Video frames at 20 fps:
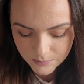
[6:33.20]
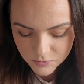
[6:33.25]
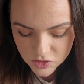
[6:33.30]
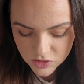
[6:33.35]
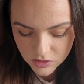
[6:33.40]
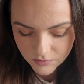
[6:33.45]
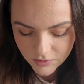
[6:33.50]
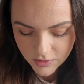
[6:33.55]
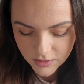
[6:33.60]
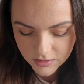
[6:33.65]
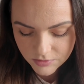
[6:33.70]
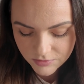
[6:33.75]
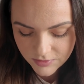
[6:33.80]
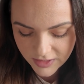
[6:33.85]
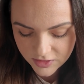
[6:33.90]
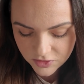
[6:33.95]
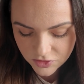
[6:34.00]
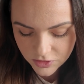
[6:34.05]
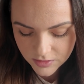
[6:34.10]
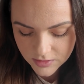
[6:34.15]
Giovanna
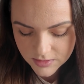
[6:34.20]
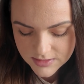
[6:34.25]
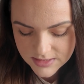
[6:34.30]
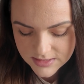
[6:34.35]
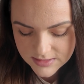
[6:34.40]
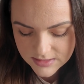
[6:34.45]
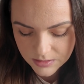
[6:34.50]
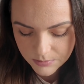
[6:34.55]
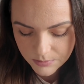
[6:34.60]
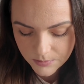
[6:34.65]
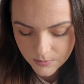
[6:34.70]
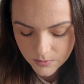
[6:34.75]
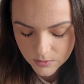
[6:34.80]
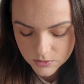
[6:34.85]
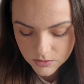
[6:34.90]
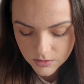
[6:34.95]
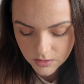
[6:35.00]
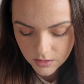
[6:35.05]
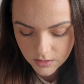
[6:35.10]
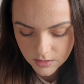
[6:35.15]
Fletcher, the Disney
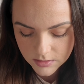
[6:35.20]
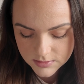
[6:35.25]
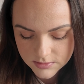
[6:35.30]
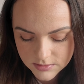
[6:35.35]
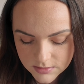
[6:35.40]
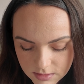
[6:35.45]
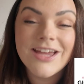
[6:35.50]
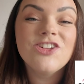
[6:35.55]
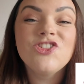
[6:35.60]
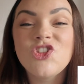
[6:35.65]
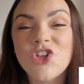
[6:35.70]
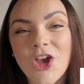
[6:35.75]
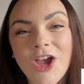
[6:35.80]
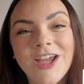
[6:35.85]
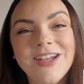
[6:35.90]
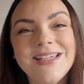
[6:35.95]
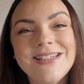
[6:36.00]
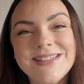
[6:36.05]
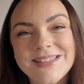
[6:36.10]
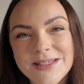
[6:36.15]
podcast,
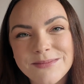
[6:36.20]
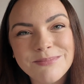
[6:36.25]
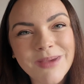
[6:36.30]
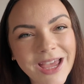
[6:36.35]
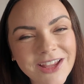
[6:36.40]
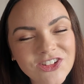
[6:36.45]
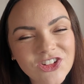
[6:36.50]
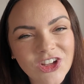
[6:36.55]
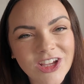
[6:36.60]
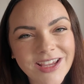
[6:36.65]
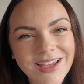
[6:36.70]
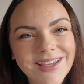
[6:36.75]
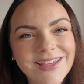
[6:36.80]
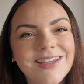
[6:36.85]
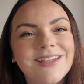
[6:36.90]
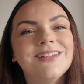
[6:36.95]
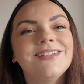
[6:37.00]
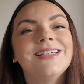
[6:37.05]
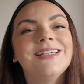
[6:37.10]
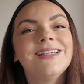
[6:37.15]
Journey to the
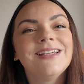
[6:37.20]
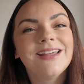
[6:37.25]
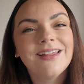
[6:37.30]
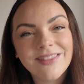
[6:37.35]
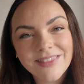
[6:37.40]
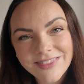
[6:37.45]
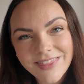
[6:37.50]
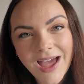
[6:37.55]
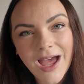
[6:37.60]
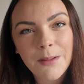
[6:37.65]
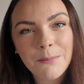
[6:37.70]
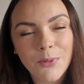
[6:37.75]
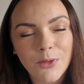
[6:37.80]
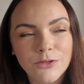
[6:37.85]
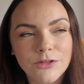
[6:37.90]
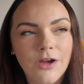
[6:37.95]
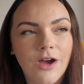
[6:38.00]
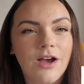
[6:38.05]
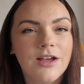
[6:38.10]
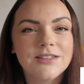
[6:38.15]
Magic, that
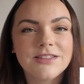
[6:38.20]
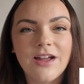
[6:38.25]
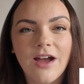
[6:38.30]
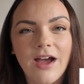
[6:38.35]
podcast.